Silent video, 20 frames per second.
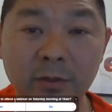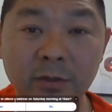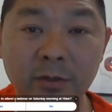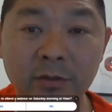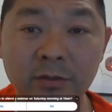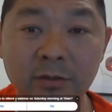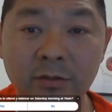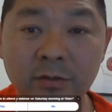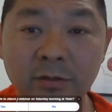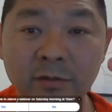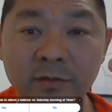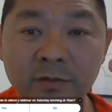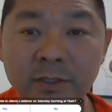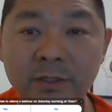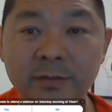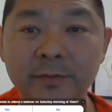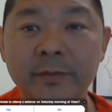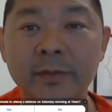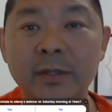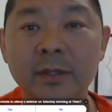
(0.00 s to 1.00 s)
I'm going to
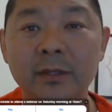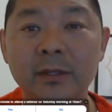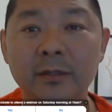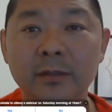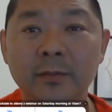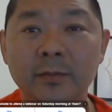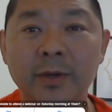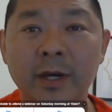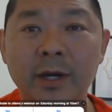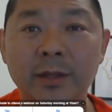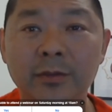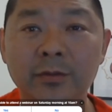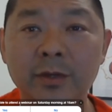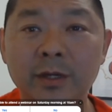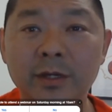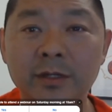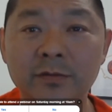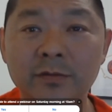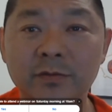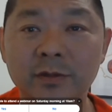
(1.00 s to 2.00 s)
cover the
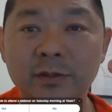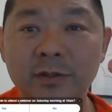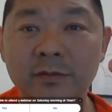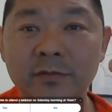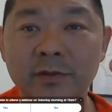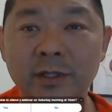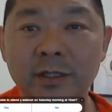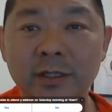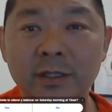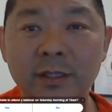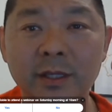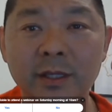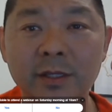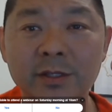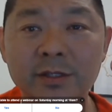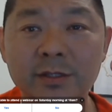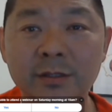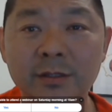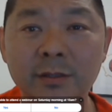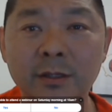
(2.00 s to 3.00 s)
pathways for the
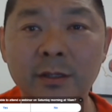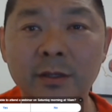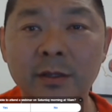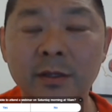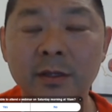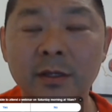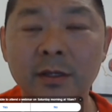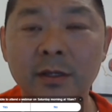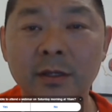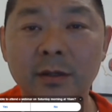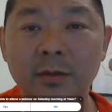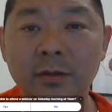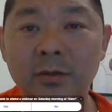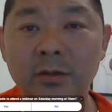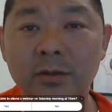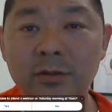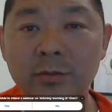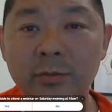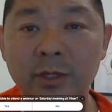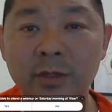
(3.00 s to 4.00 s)
validation.
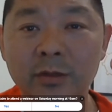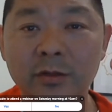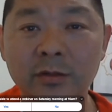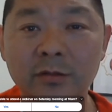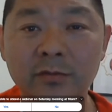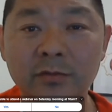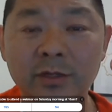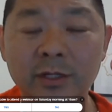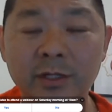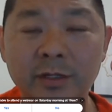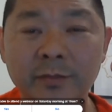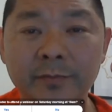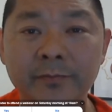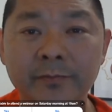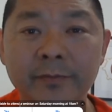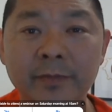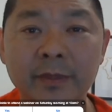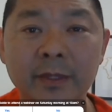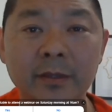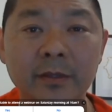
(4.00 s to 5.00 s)
I'm going to be
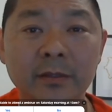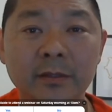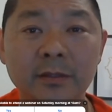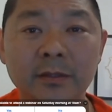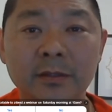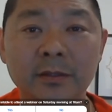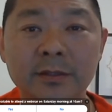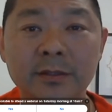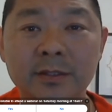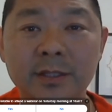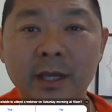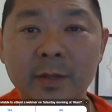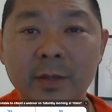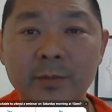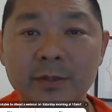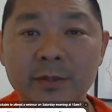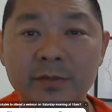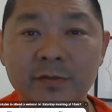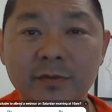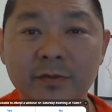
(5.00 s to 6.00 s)
covering the
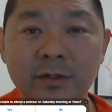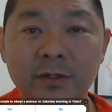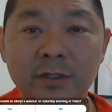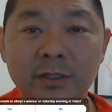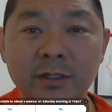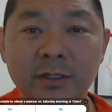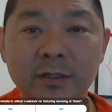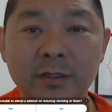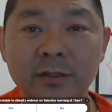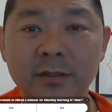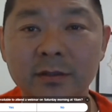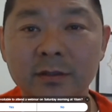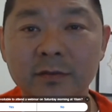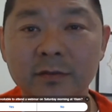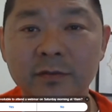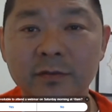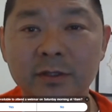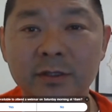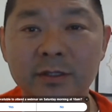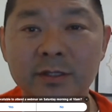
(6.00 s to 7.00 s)
steps for
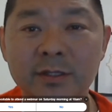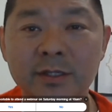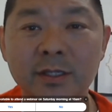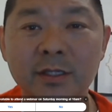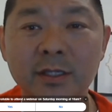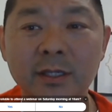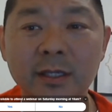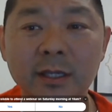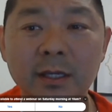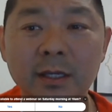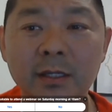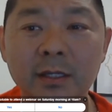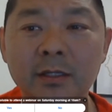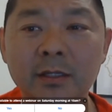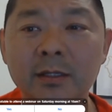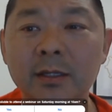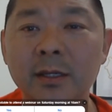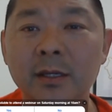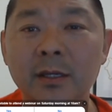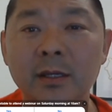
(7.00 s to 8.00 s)
the
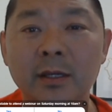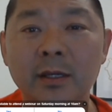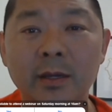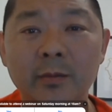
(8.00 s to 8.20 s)
CDR.